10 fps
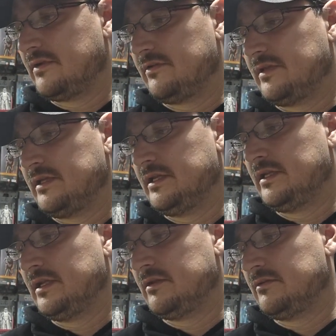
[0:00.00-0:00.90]
I really
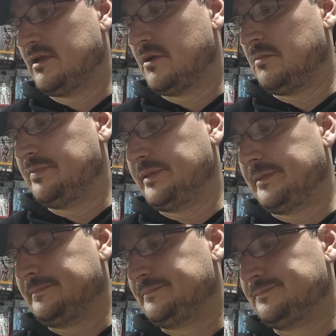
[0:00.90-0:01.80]
didn't. I don't know,
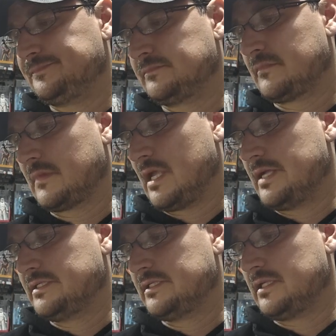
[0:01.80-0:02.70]
but
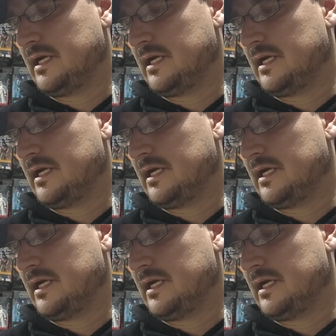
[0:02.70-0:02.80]
I just